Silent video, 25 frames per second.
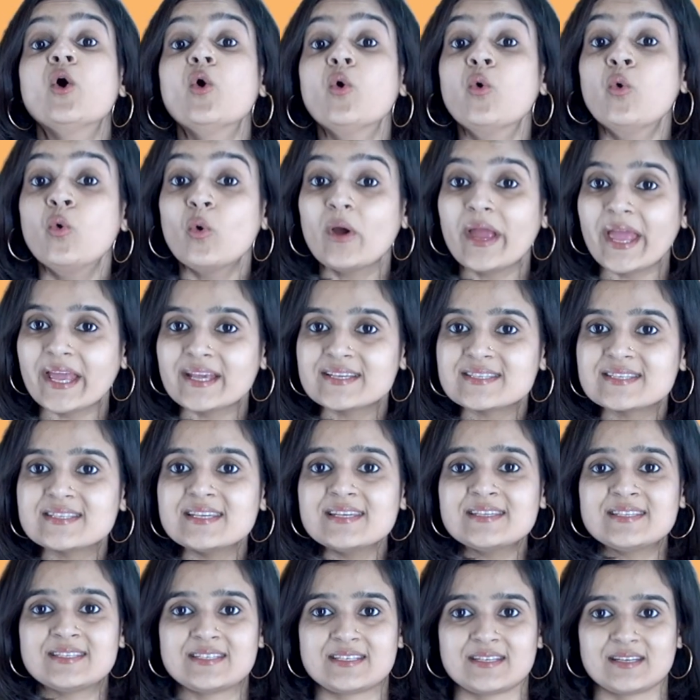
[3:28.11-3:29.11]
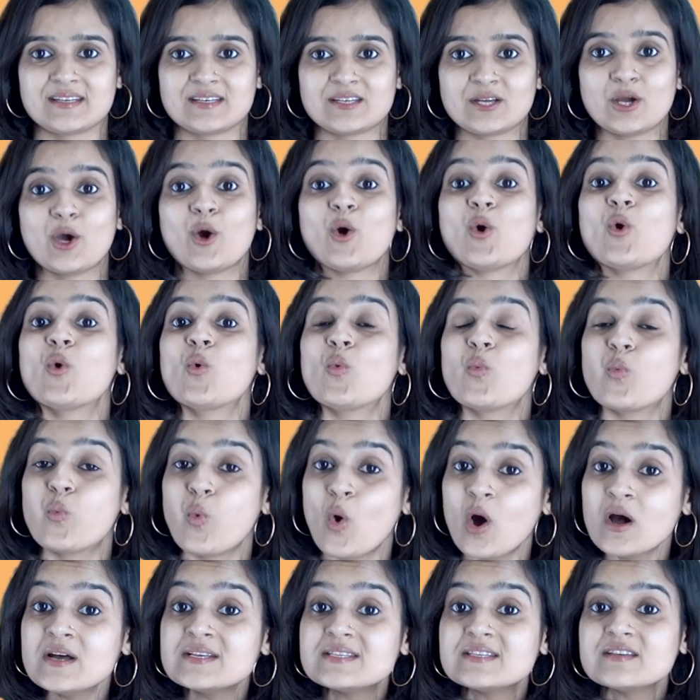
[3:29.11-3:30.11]
who existed, who
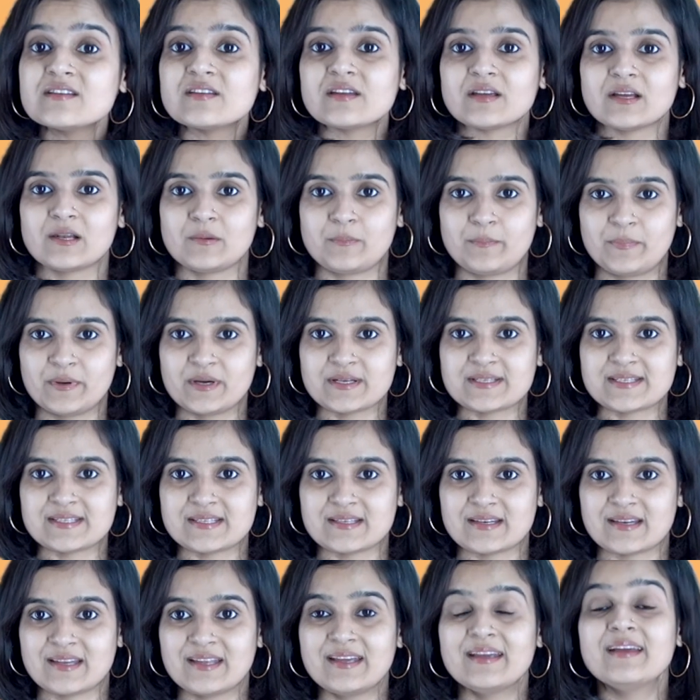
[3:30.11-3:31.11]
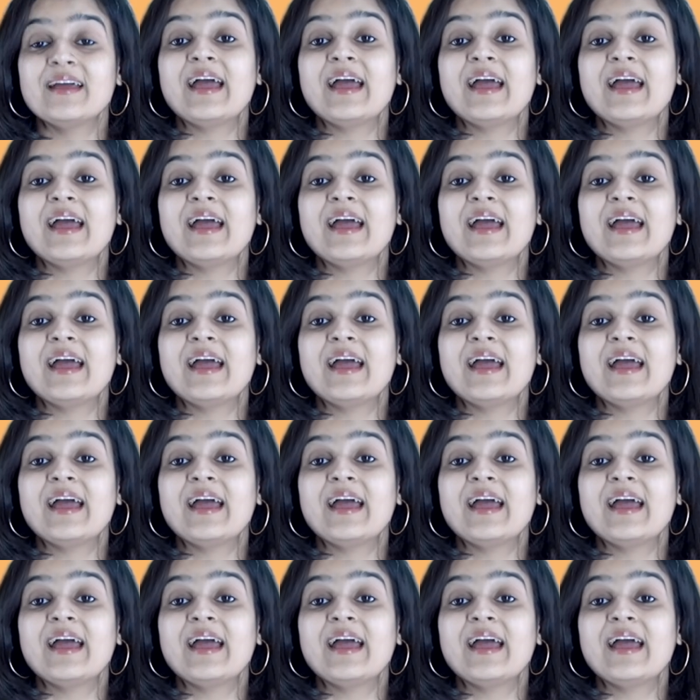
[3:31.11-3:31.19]
was a real person,